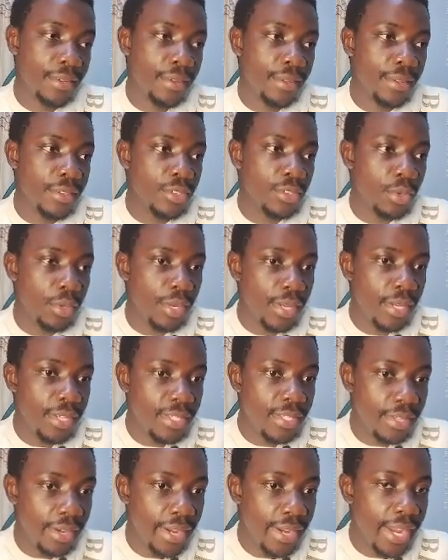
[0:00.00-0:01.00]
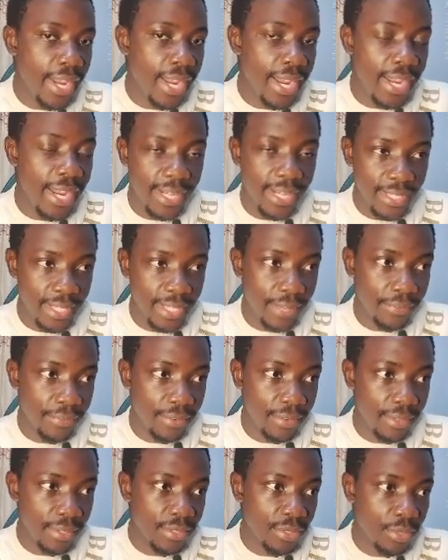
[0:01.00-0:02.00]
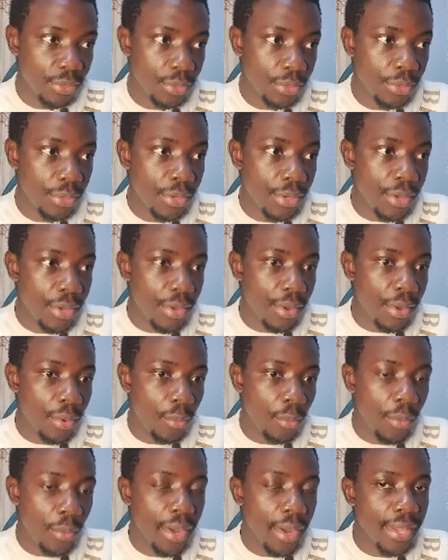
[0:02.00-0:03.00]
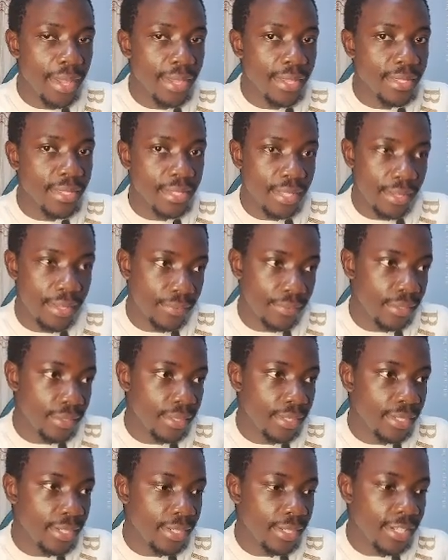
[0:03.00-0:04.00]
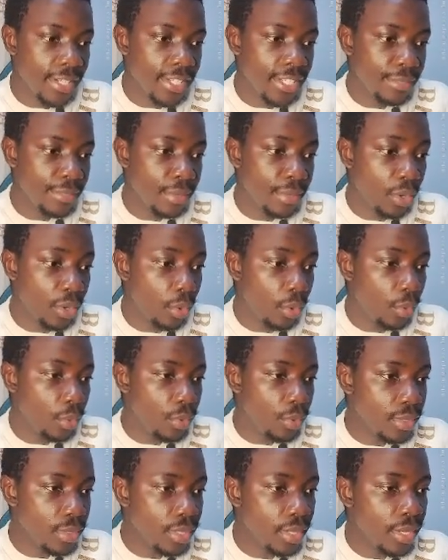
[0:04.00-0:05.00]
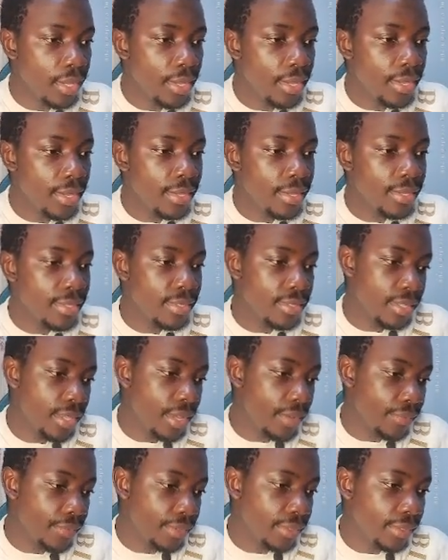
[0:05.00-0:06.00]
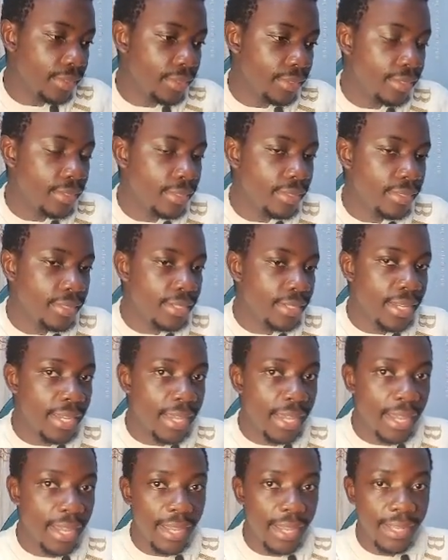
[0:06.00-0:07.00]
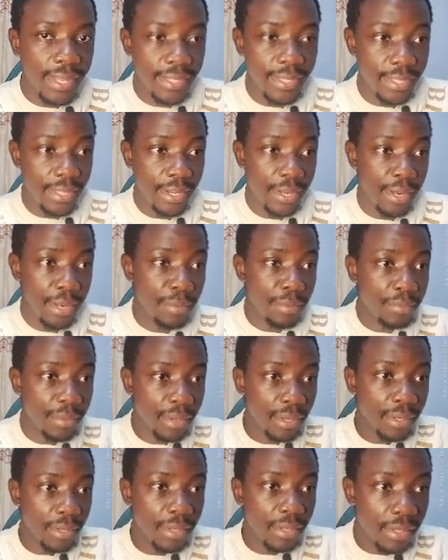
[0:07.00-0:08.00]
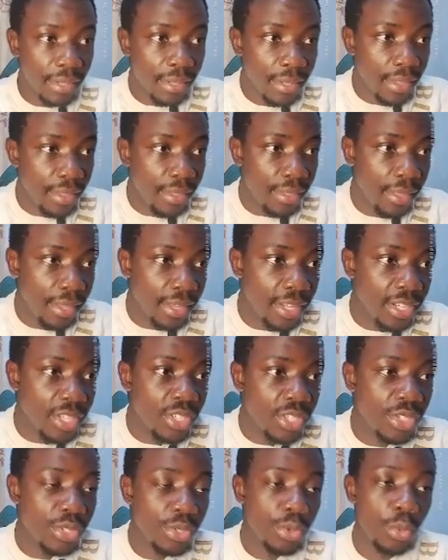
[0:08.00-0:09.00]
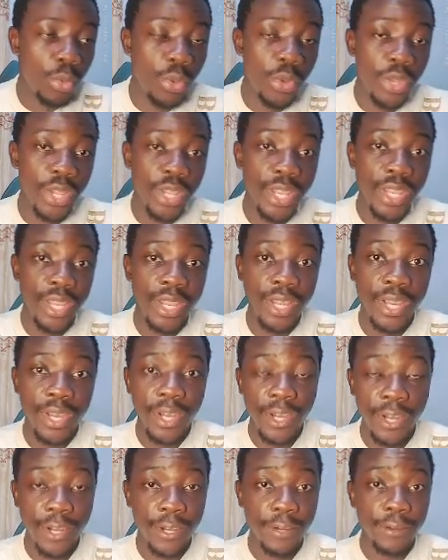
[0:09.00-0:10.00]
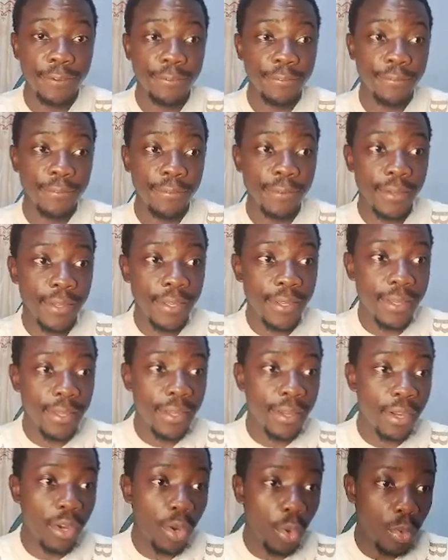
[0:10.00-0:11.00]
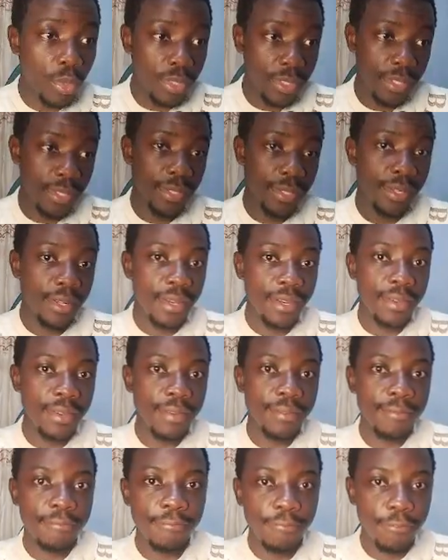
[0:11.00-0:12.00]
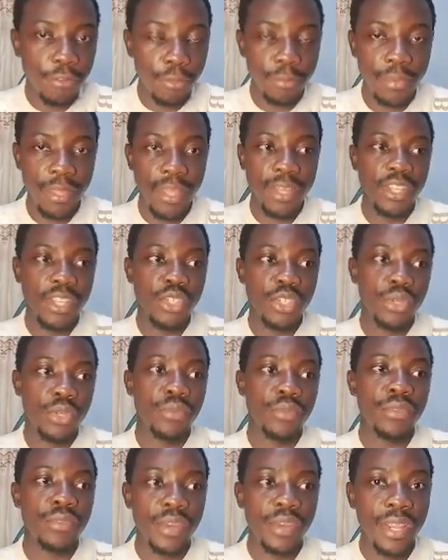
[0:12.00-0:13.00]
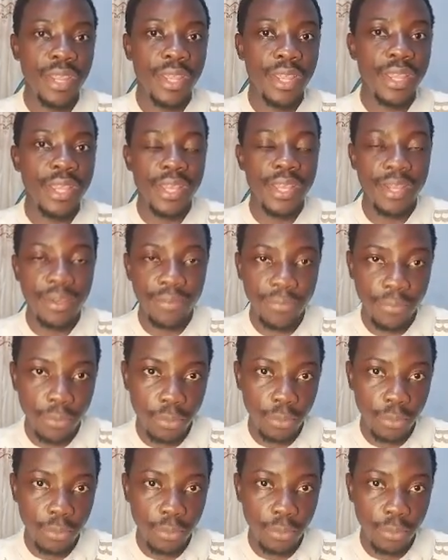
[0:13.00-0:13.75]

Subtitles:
So it's 3 and 7. So why 7? It's because 7 is the number that we have gotten from the addition of 3 and 4.